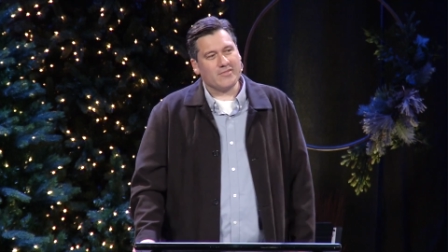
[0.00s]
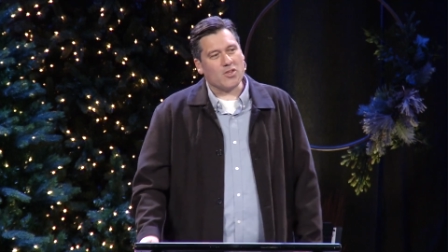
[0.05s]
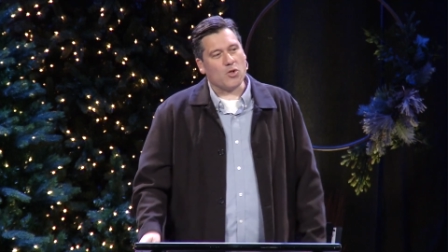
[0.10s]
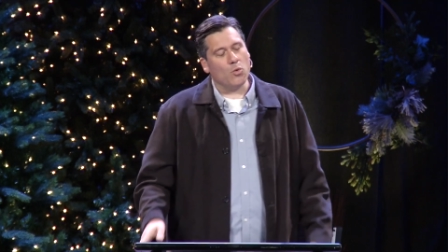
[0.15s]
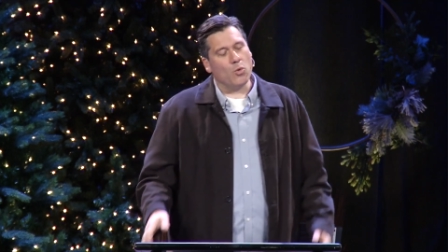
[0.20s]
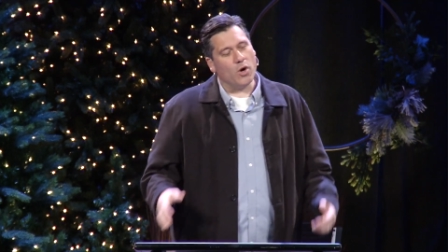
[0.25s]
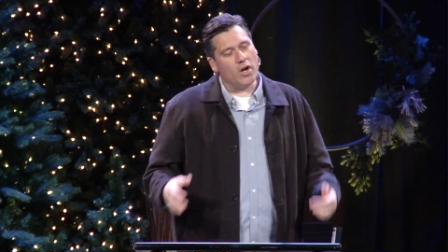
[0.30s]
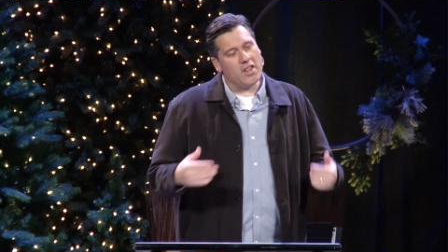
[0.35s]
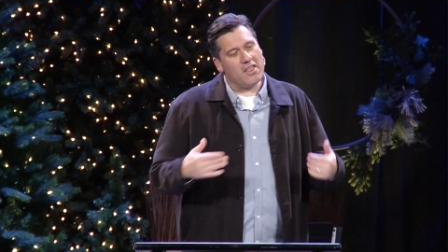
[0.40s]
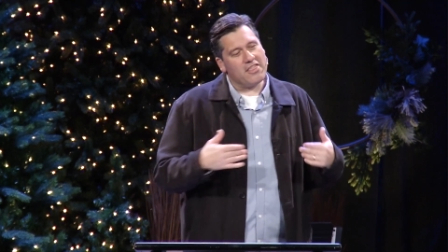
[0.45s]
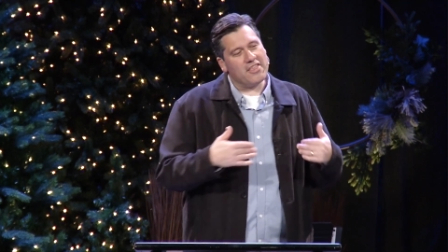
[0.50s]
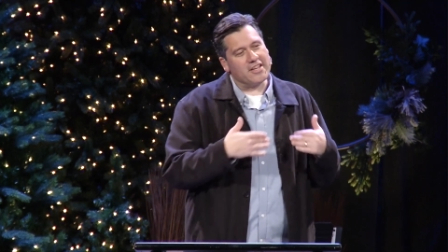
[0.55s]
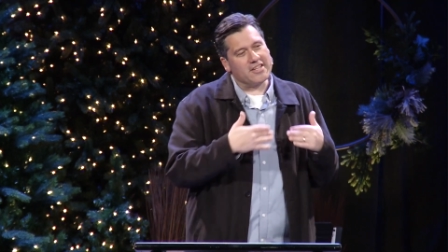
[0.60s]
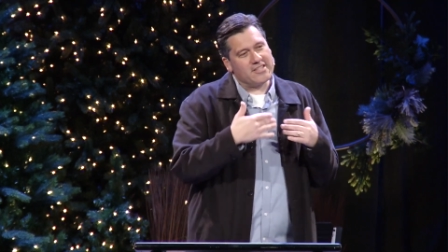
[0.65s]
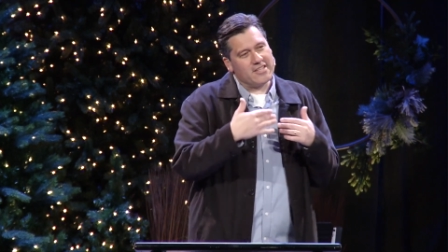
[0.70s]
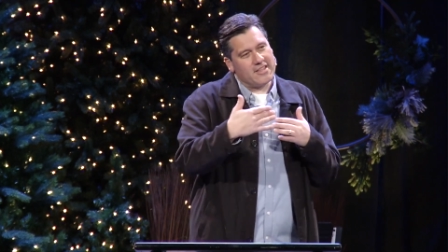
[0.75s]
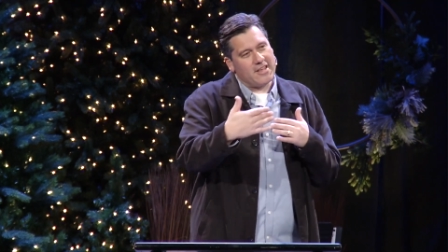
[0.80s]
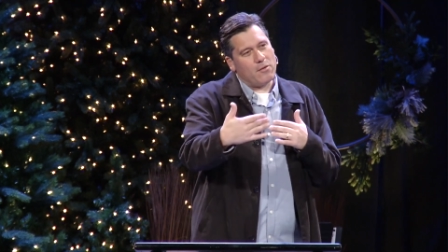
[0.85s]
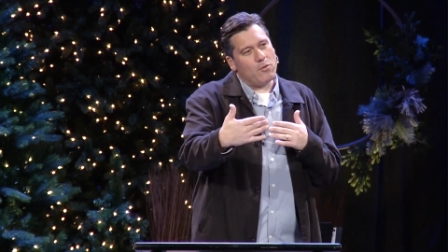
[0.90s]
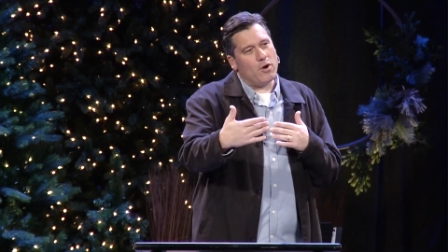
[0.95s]
one of the things
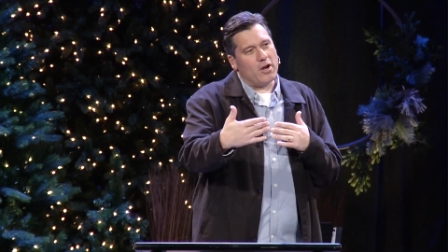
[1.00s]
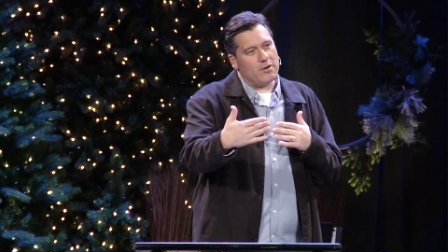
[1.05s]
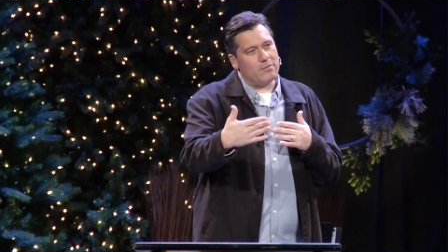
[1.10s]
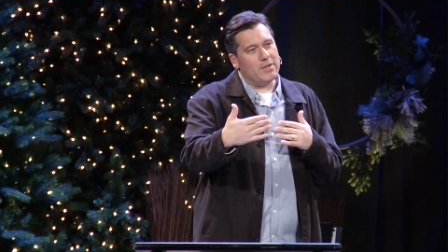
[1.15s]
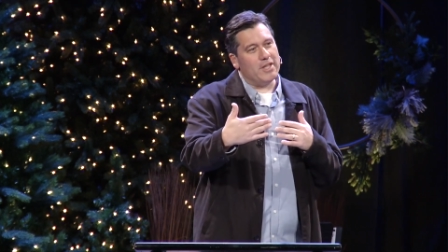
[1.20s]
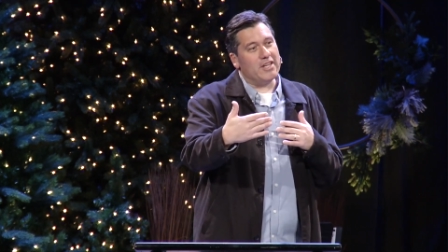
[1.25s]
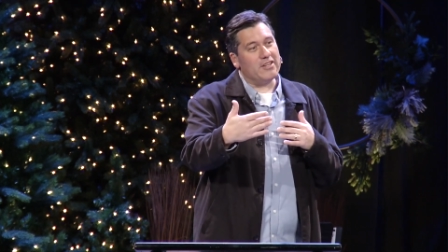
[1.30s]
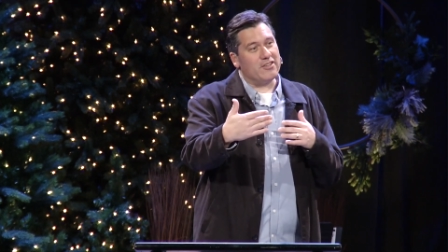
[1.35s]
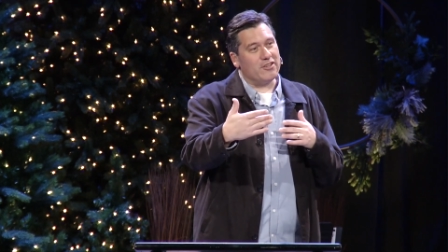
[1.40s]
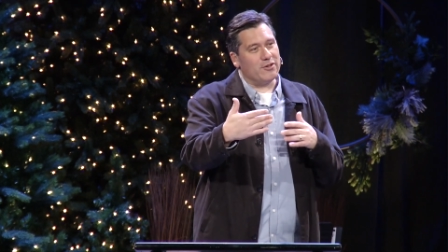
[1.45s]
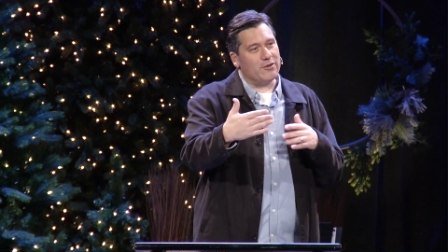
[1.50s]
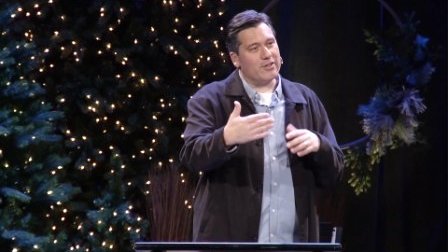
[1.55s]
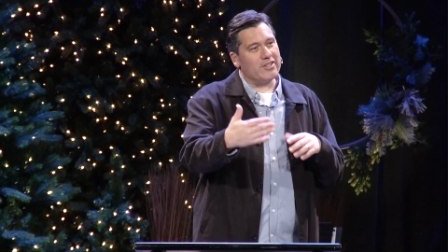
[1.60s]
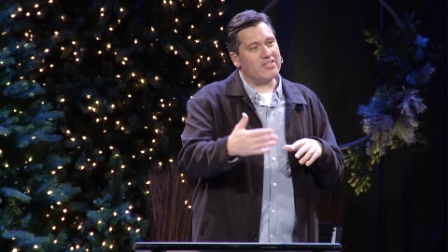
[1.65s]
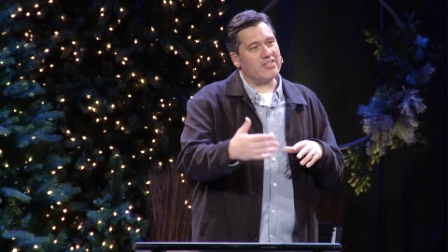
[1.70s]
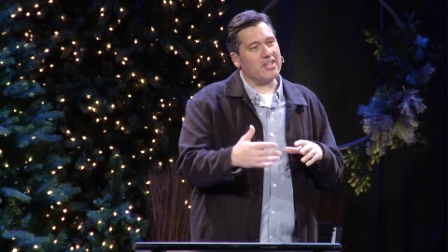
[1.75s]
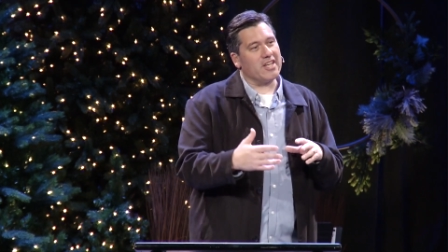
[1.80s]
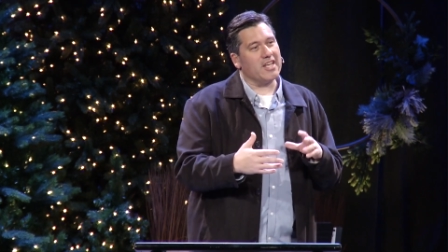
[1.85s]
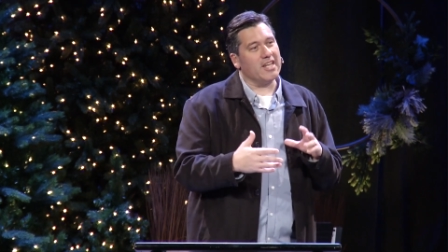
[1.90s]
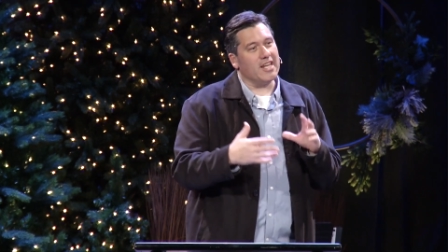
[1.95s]
that they wanted me to do is
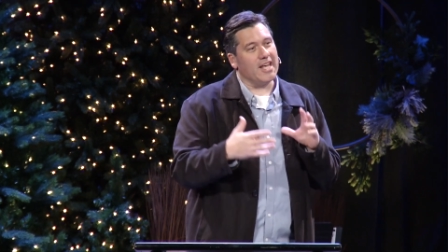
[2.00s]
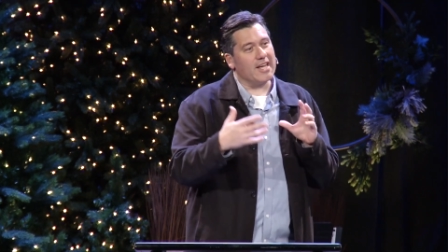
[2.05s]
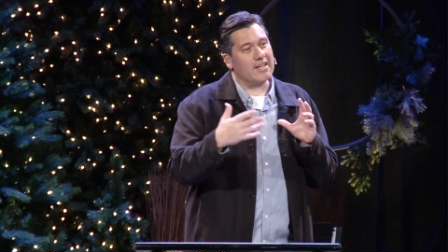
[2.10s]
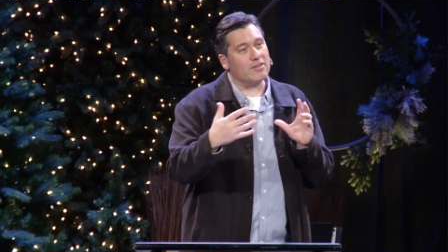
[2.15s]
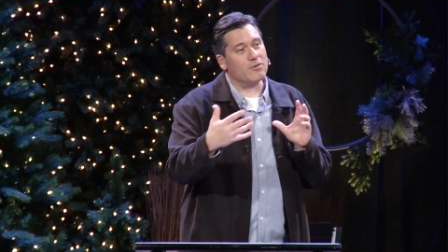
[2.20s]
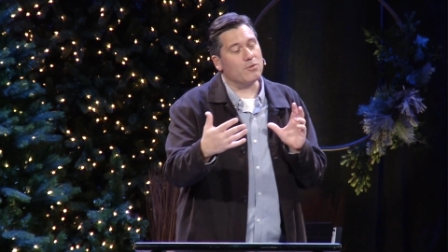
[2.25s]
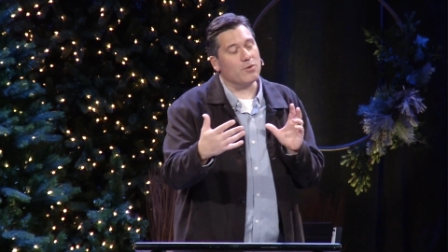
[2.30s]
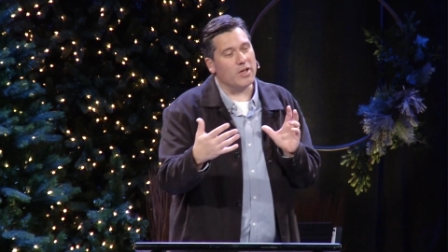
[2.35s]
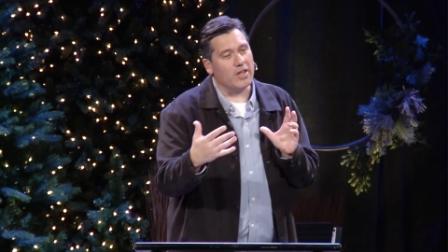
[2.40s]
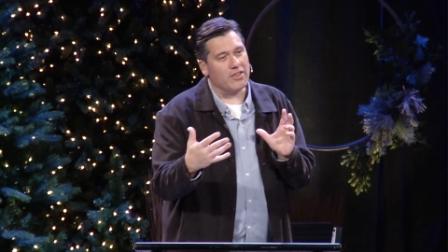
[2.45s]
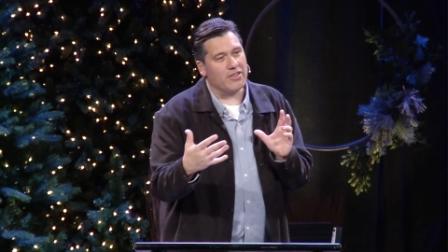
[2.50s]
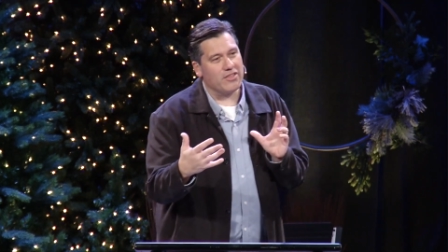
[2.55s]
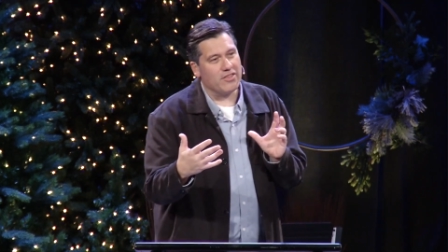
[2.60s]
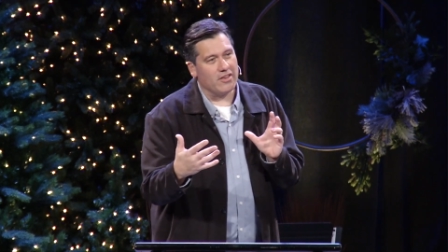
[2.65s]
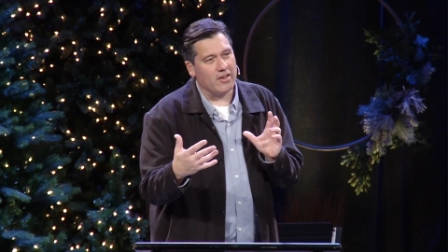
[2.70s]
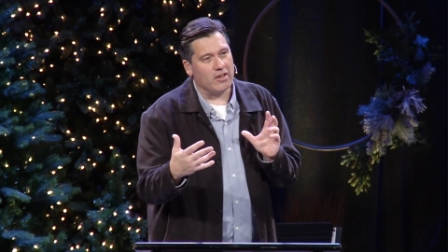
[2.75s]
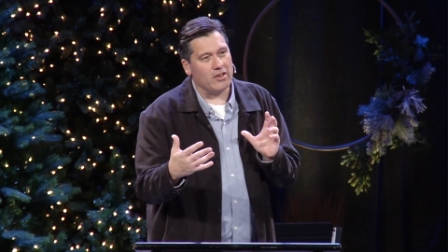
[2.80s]
to connect with